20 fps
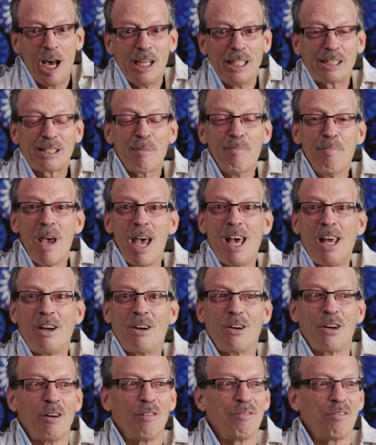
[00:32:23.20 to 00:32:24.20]
It's a
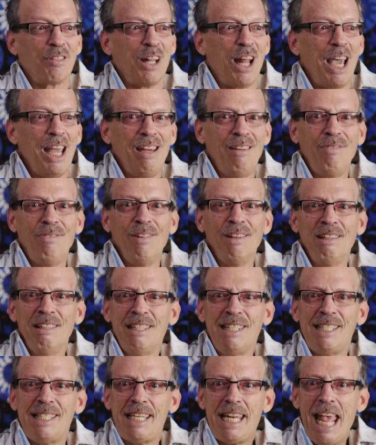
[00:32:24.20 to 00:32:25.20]
matter of life
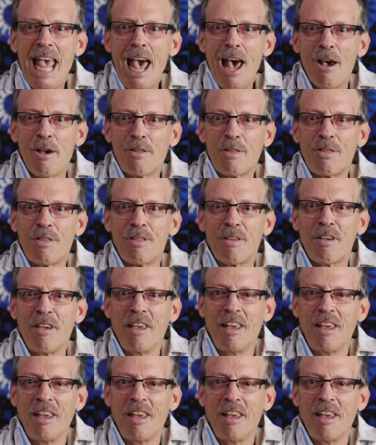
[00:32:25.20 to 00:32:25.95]
and death.